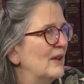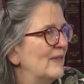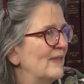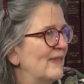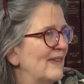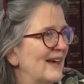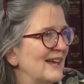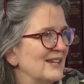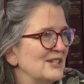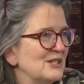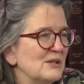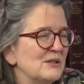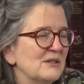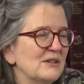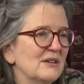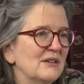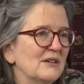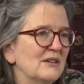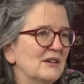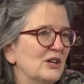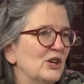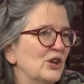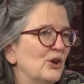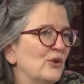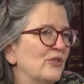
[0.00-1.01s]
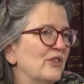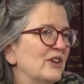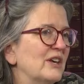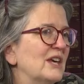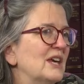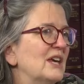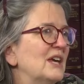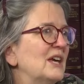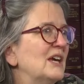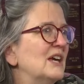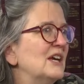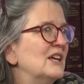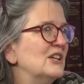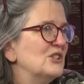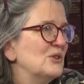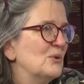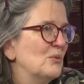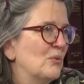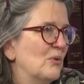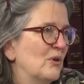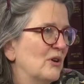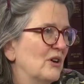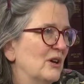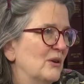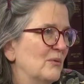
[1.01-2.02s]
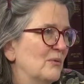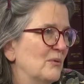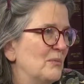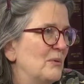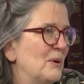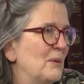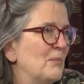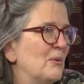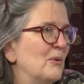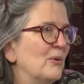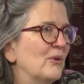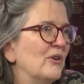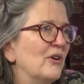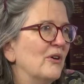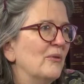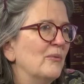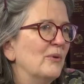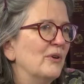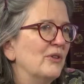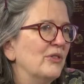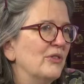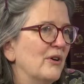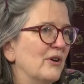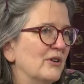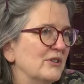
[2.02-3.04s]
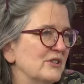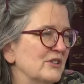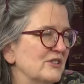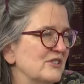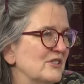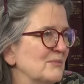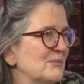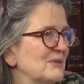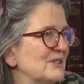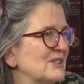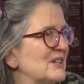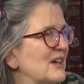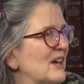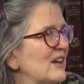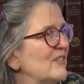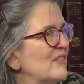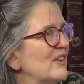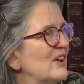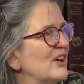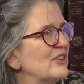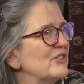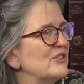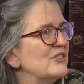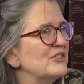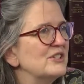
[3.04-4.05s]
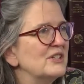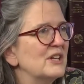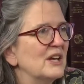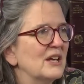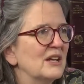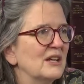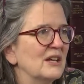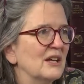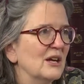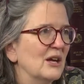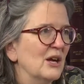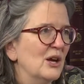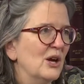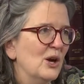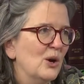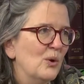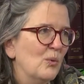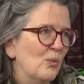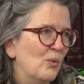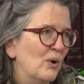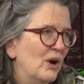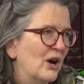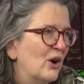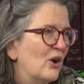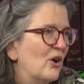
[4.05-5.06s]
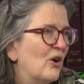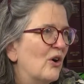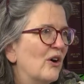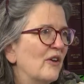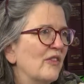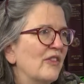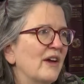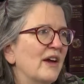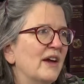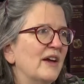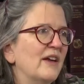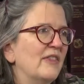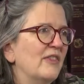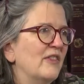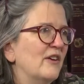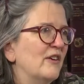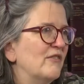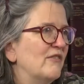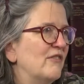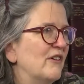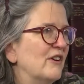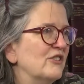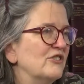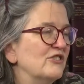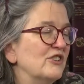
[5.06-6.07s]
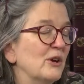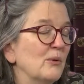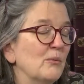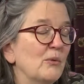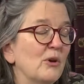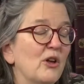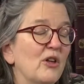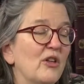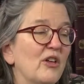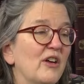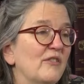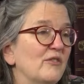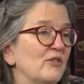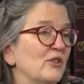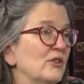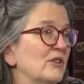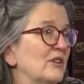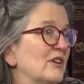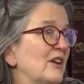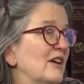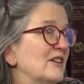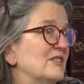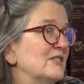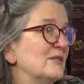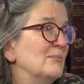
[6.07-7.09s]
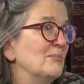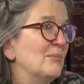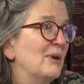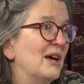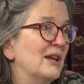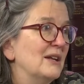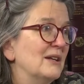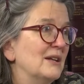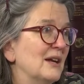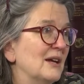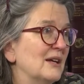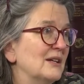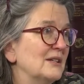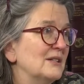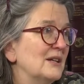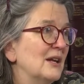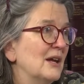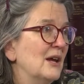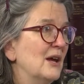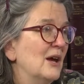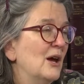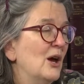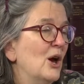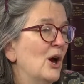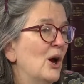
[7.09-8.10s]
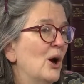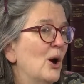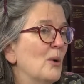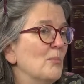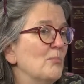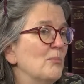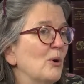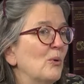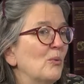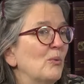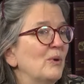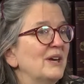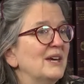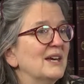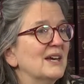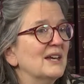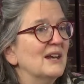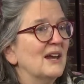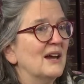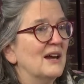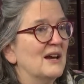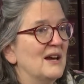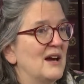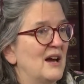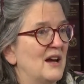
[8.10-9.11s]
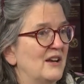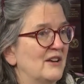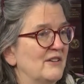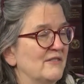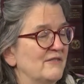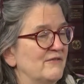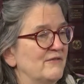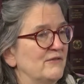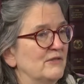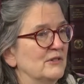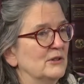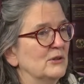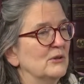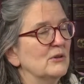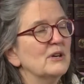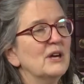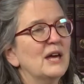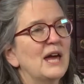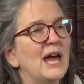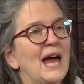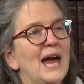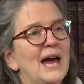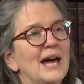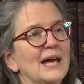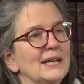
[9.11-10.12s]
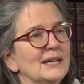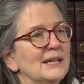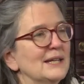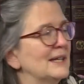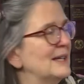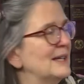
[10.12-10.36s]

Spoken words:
that's, the key to working with people with autism is kind of understanding where are they in their functioning. We all have good days and bad days, but we can kind of look at